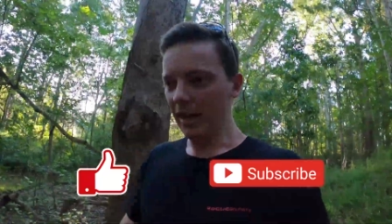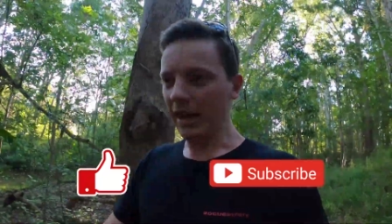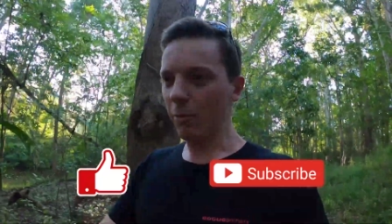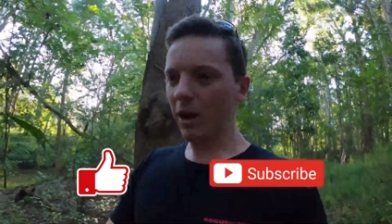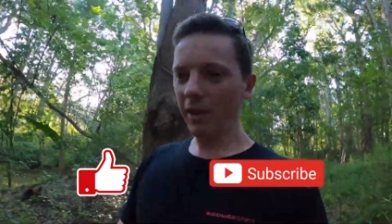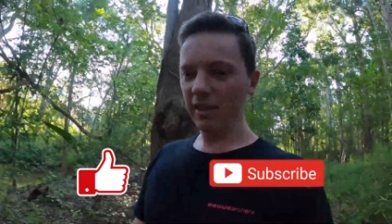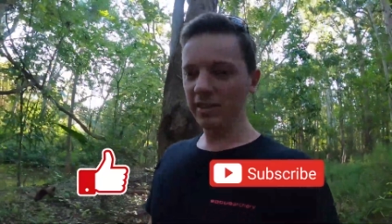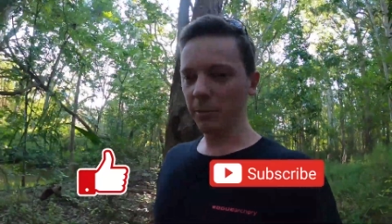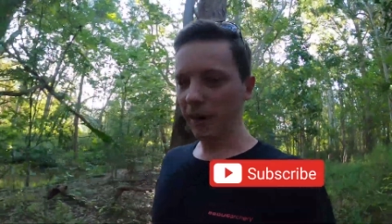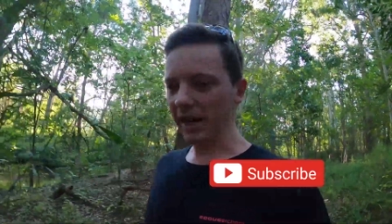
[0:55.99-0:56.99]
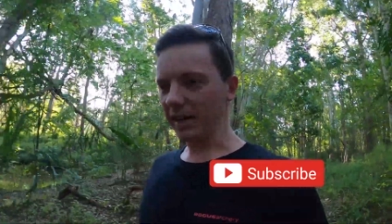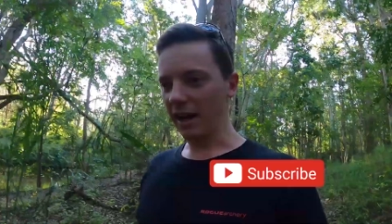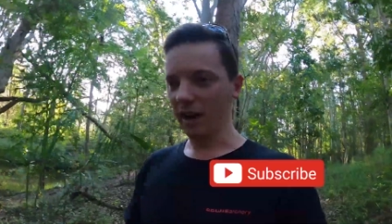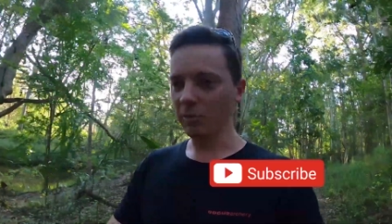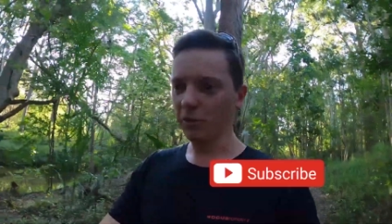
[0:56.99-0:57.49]
Now, where this debate
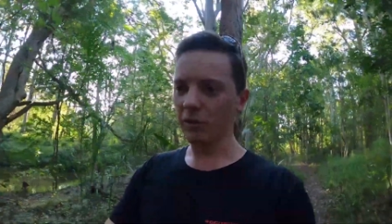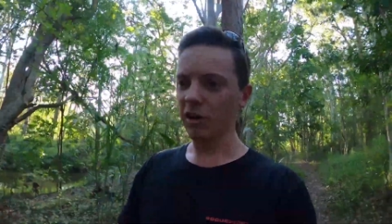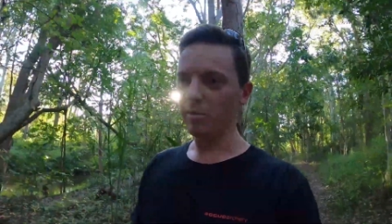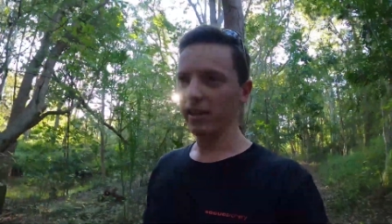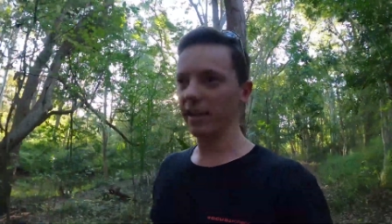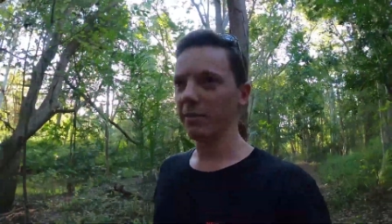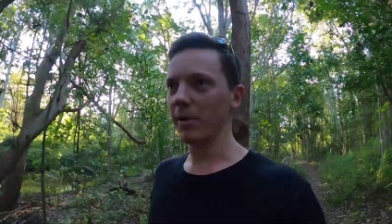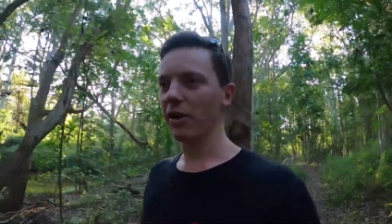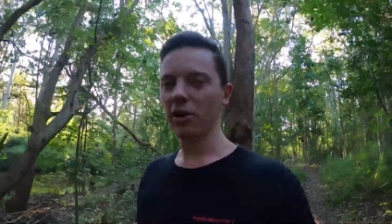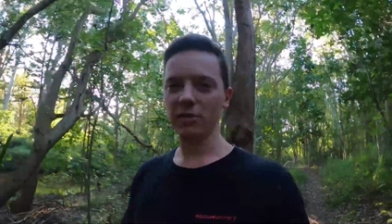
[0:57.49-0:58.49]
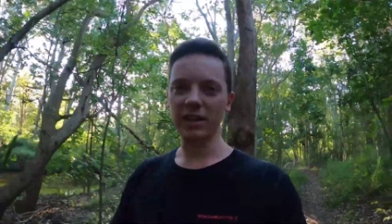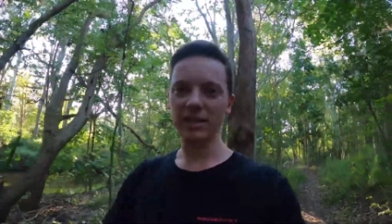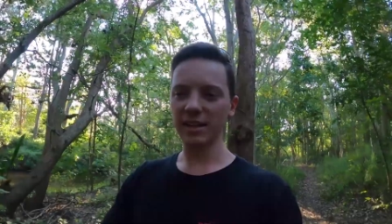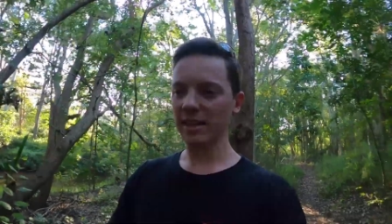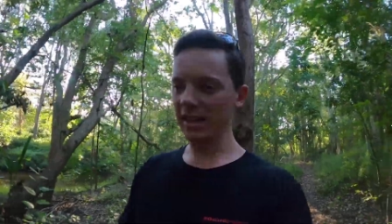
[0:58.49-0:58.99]
comes from and the merit of it
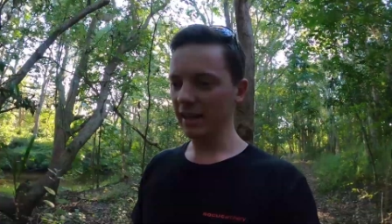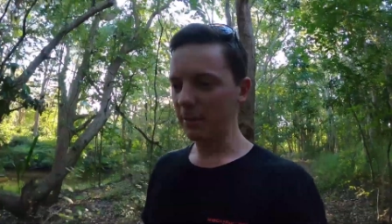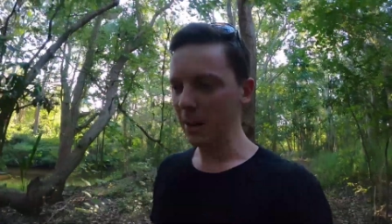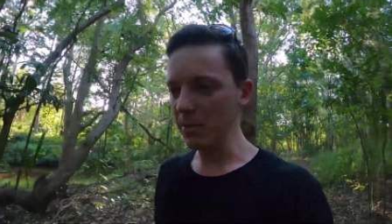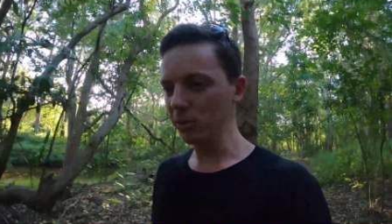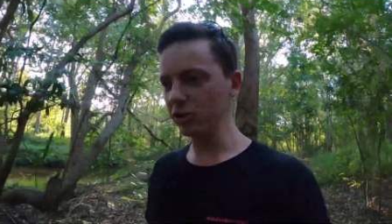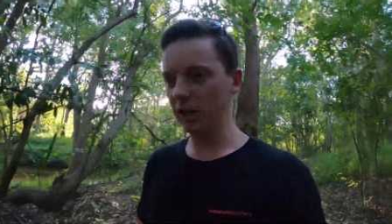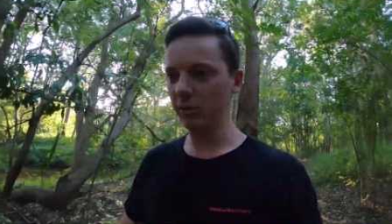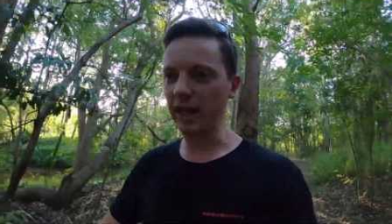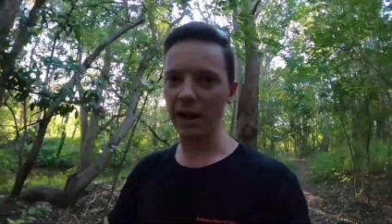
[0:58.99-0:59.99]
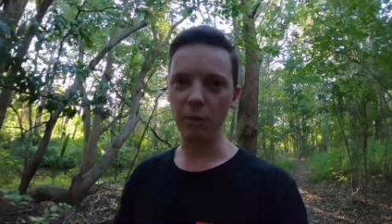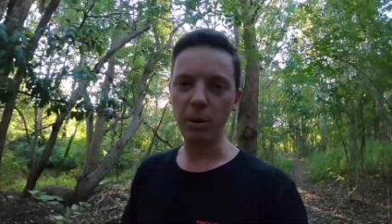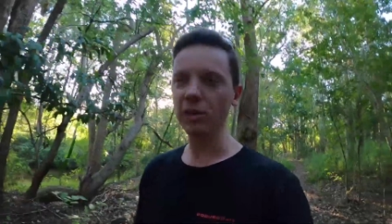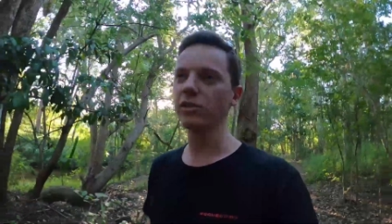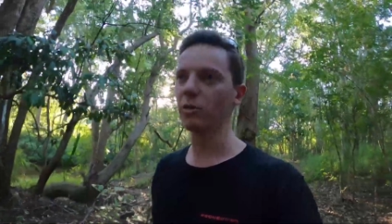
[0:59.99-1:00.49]
is, I think people generally have a
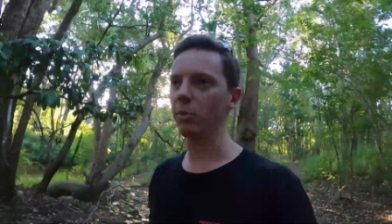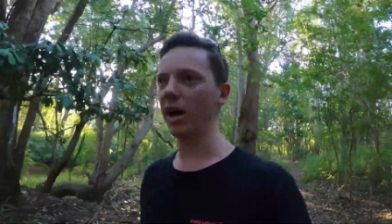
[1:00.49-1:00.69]
personal